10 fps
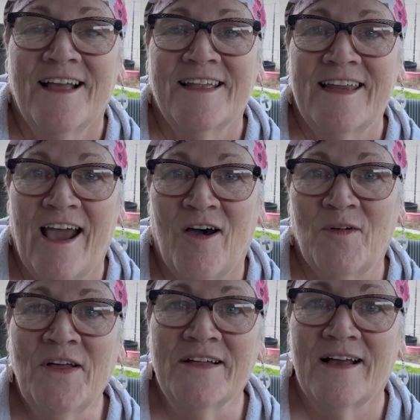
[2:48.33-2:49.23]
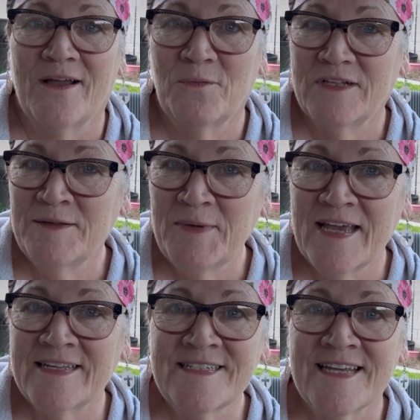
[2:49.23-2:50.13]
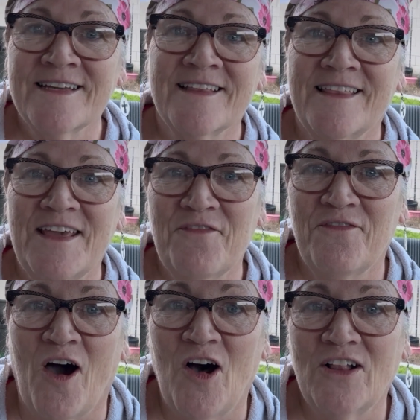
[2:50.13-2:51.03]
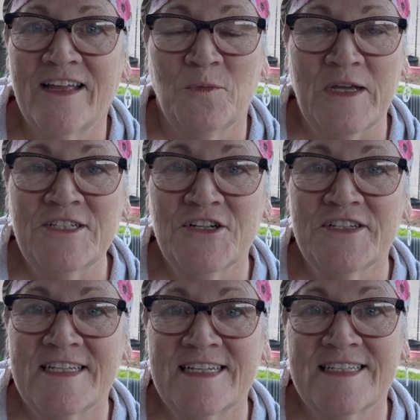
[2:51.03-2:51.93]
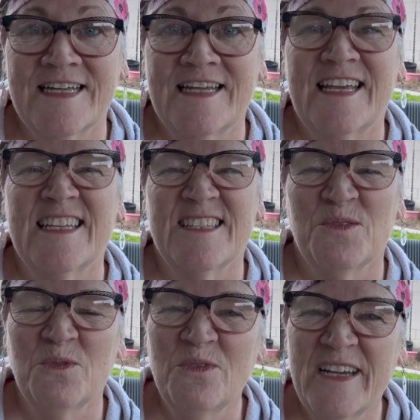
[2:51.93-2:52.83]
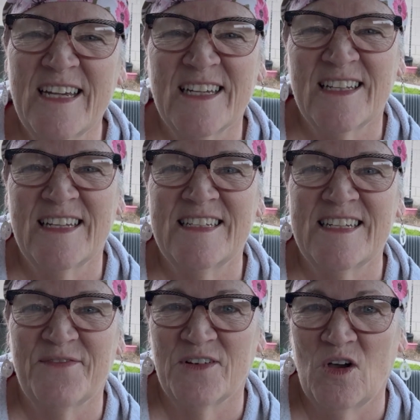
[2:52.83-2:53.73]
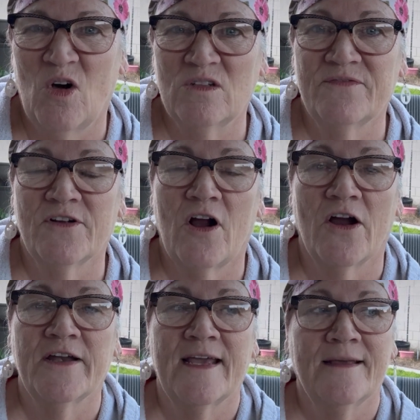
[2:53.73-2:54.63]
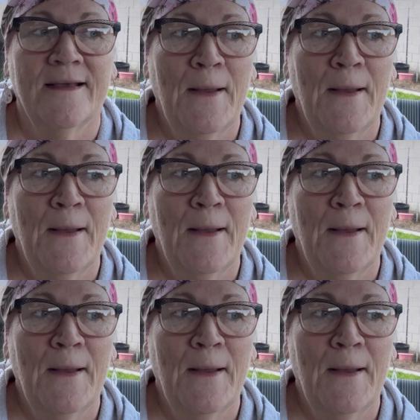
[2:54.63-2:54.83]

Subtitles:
Now, I will admit the fall and winter season is really difficult for gardening,